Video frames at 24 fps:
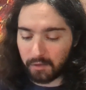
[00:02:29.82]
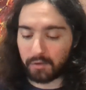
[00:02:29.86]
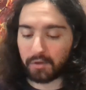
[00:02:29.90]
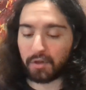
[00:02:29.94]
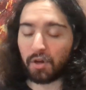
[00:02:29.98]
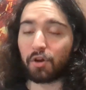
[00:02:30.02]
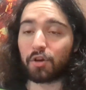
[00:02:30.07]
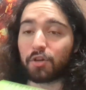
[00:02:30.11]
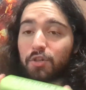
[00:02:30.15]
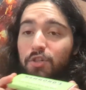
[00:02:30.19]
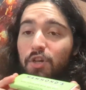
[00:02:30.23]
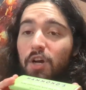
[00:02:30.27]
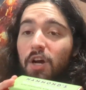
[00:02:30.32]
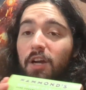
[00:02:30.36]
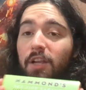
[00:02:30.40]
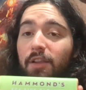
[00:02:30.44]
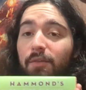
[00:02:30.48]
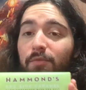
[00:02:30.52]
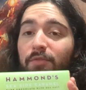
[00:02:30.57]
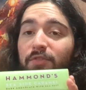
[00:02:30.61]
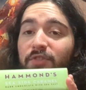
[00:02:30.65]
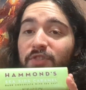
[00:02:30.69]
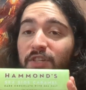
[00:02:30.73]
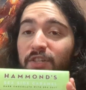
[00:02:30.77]
Dark
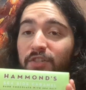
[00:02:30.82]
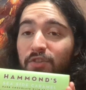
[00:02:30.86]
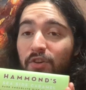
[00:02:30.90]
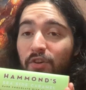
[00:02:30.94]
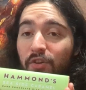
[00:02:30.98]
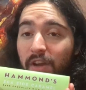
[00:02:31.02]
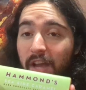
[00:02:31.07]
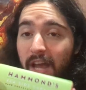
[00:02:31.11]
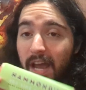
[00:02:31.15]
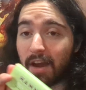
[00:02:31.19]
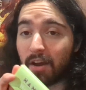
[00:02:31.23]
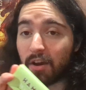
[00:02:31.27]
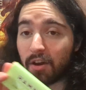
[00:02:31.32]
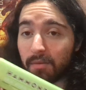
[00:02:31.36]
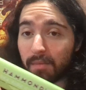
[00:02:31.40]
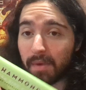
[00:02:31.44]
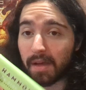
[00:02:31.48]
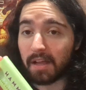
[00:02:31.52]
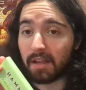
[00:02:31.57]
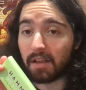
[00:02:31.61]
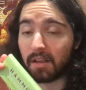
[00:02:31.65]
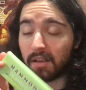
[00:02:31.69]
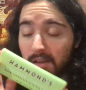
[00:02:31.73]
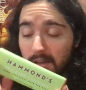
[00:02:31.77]
chocolate with sea salt
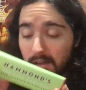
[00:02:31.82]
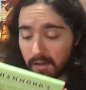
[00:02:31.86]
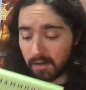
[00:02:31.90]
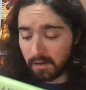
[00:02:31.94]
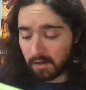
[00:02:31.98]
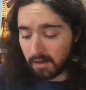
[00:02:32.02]
caramel.